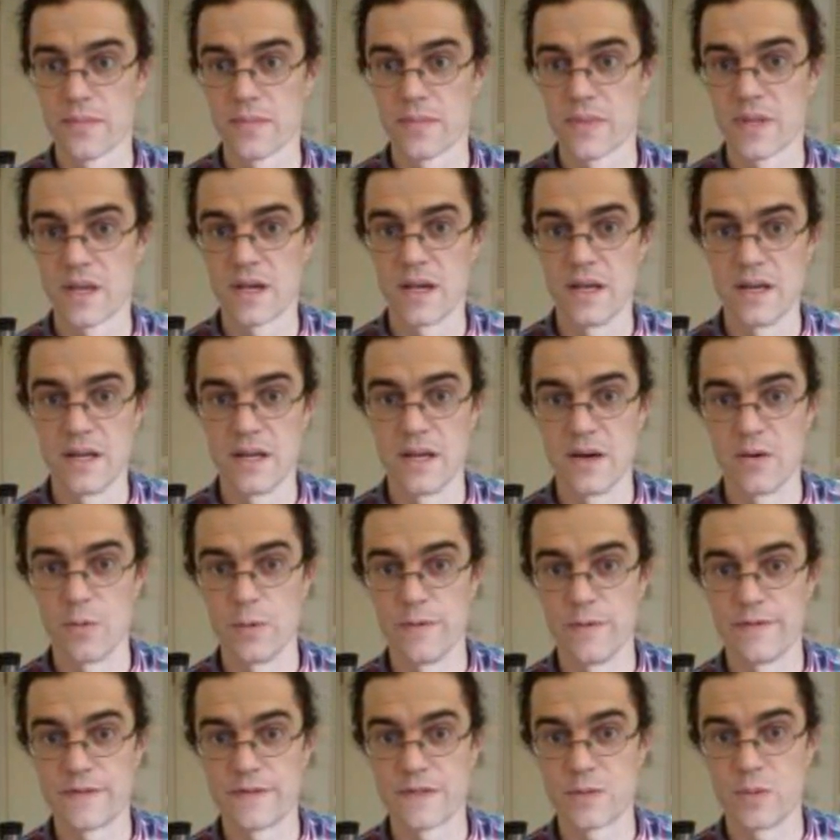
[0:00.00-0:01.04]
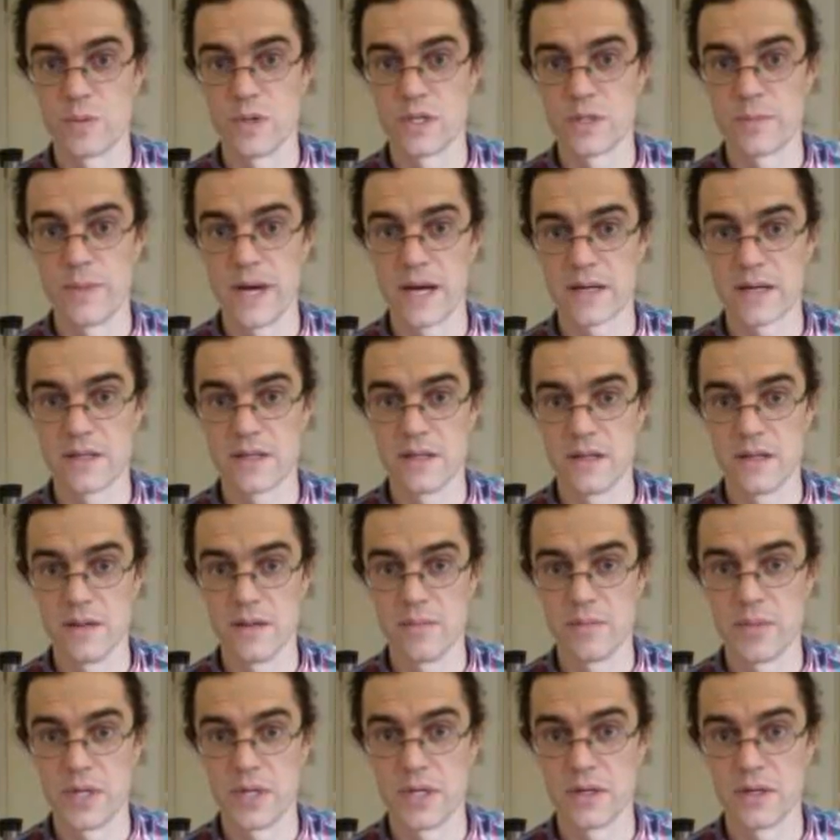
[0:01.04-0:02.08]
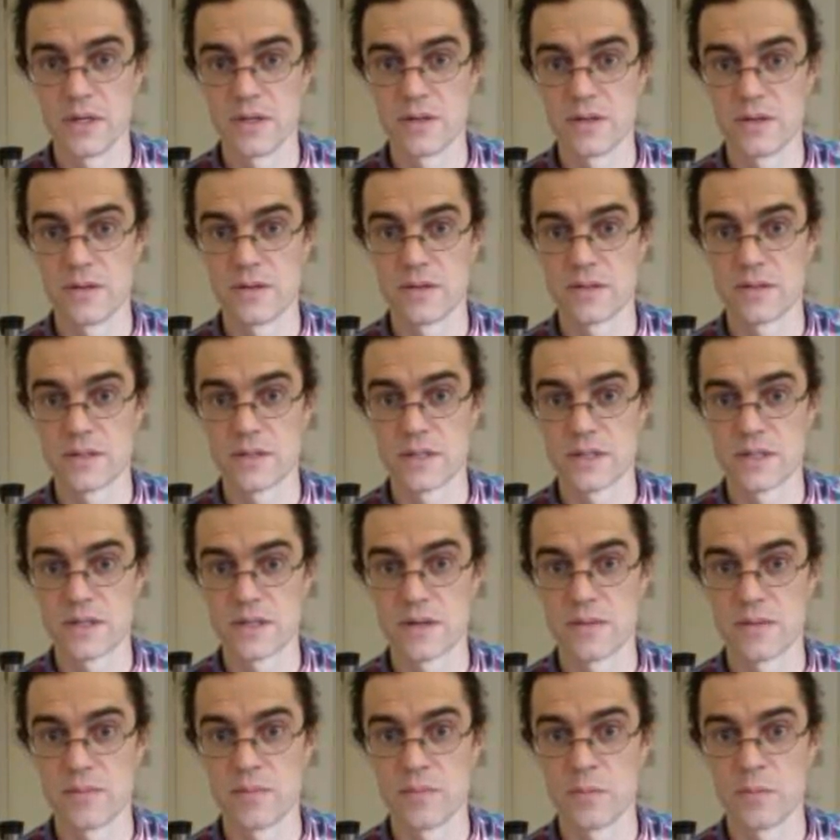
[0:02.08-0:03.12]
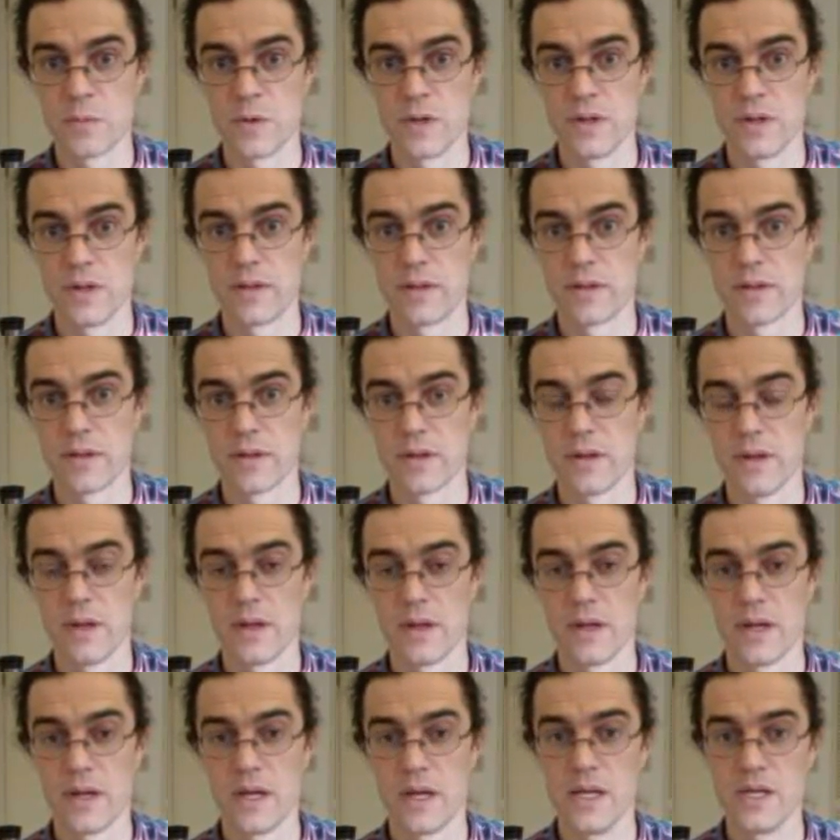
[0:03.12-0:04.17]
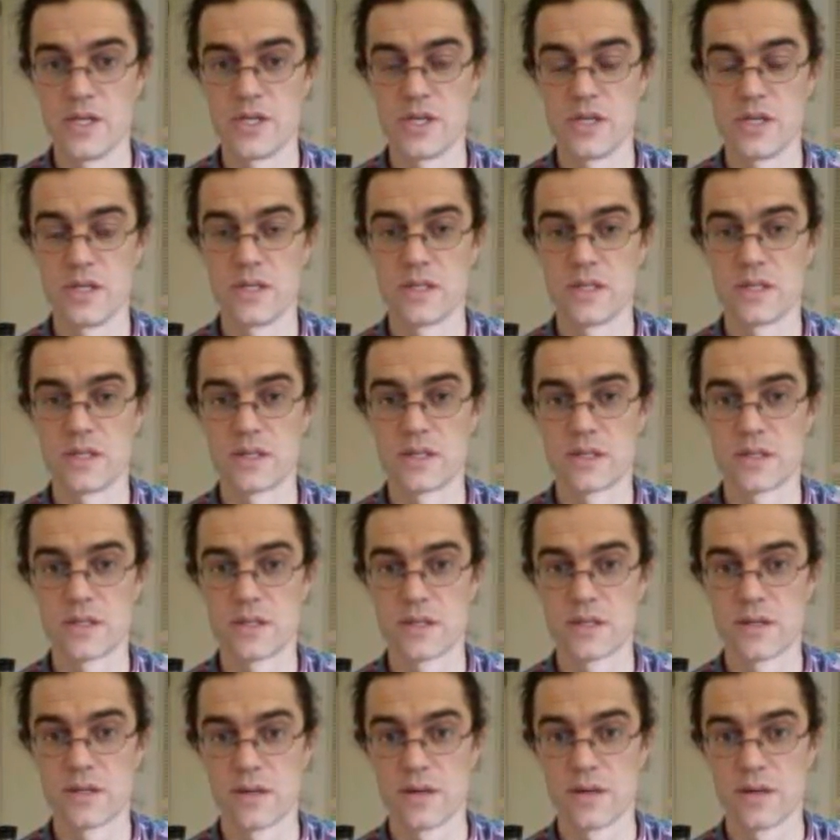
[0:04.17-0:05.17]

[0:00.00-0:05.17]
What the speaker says: Okay, and here we've switched back to the imperial system with inches